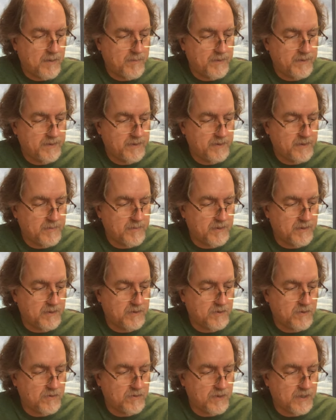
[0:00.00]
This is something that
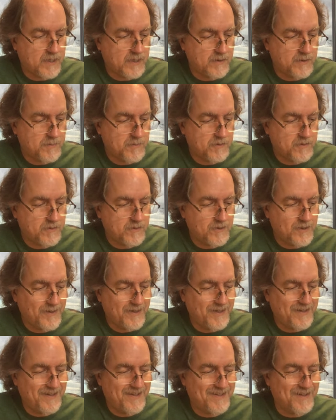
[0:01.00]
shows you how you're supposed to do
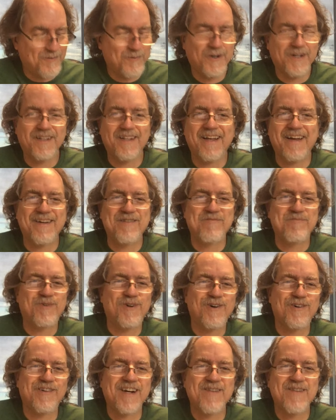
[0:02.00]
it. It's a one-line
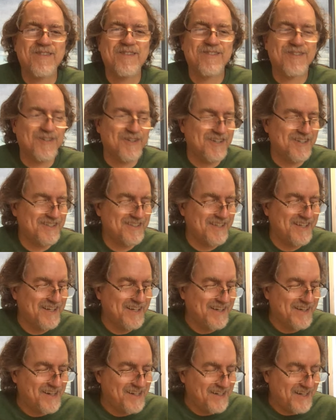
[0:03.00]
program, of course,
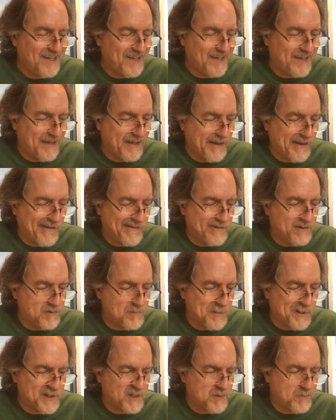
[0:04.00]
and there's a
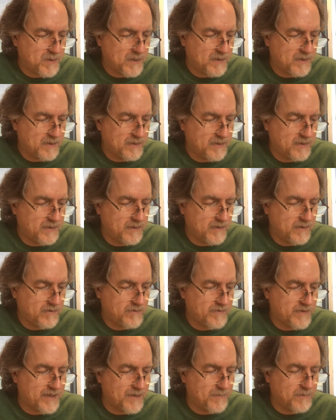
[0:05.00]
misspelling here,
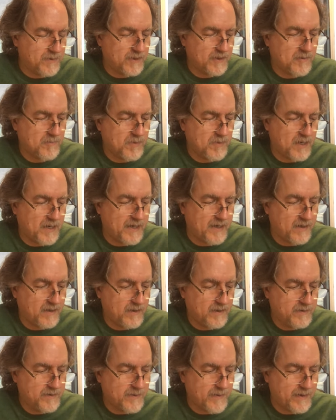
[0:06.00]
so that wouldn't compile.
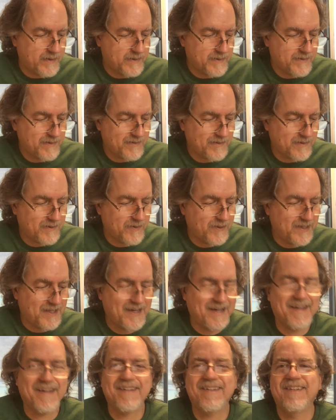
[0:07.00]
And so I circled the
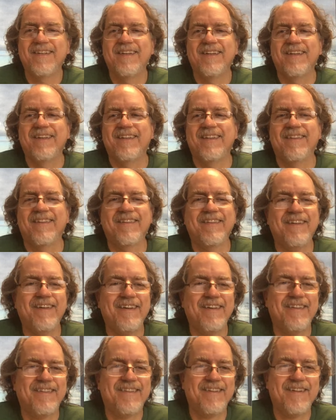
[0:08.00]
line
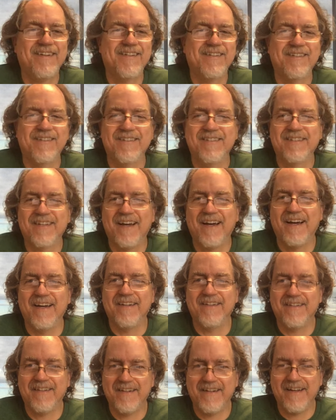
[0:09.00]
that the error is on.
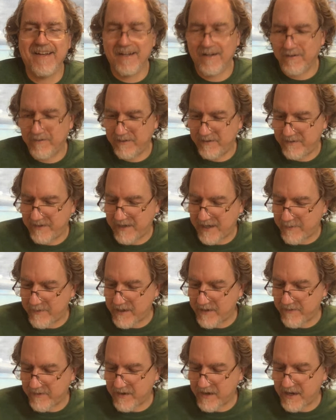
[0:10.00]
And now we
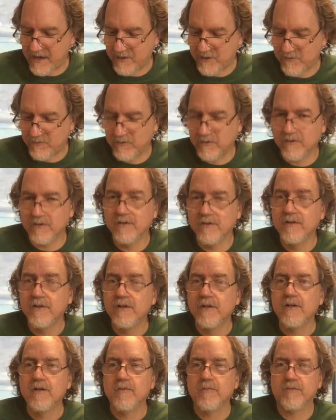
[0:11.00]
have our actual
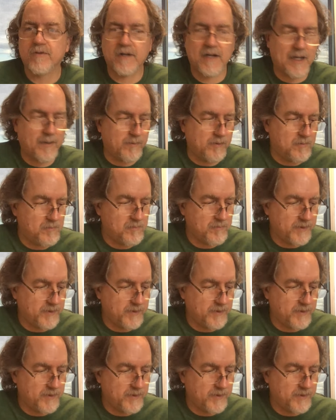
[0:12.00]
problem.